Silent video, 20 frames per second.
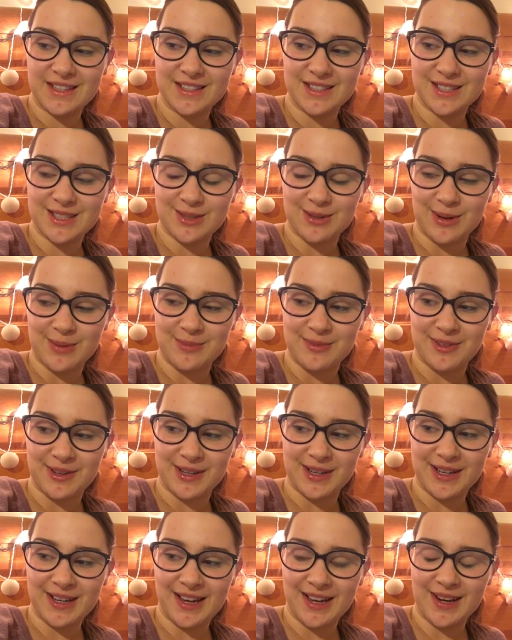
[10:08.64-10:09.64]
So I'm
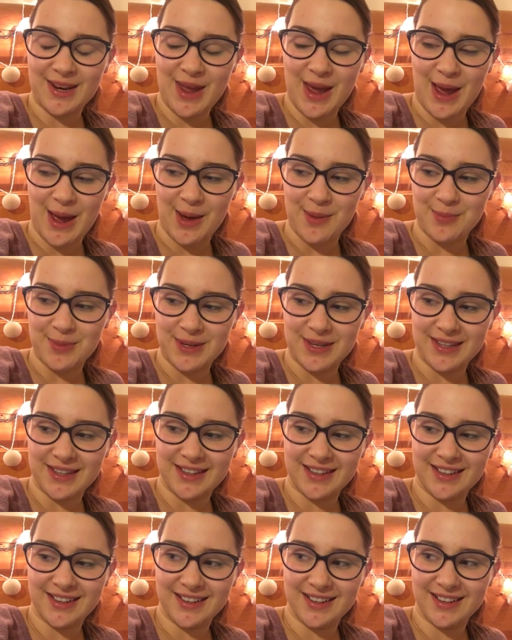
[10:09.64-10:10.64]
very
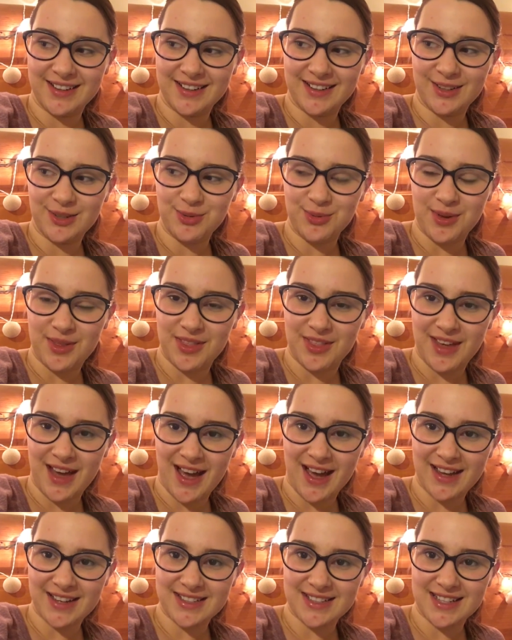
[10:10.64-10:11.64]
unhappy with
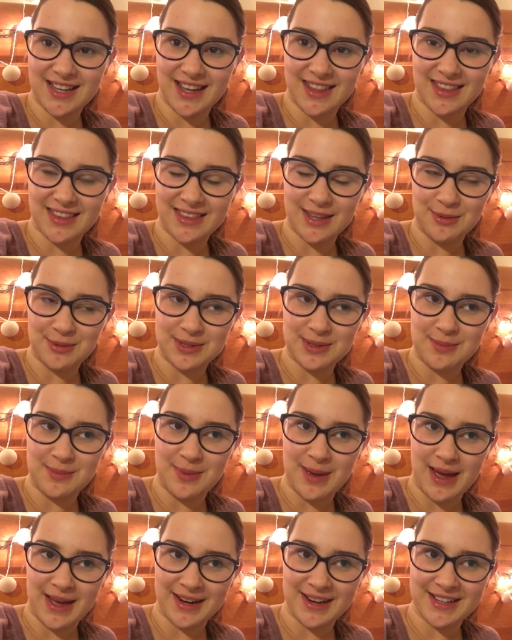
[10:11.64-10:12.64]
that. I think that was a
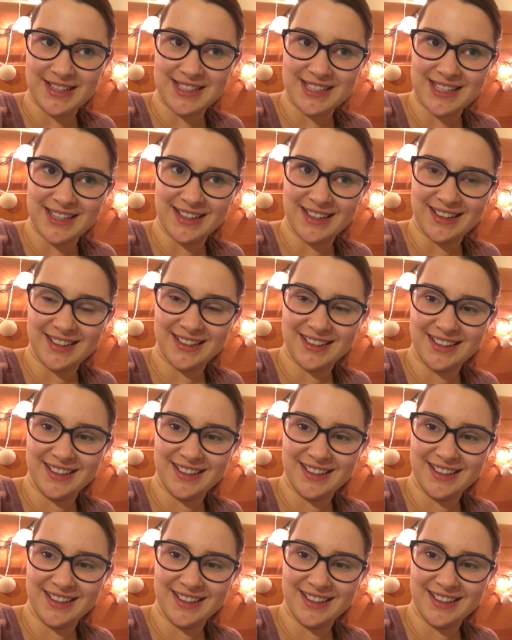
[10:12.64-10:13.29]
bad idea.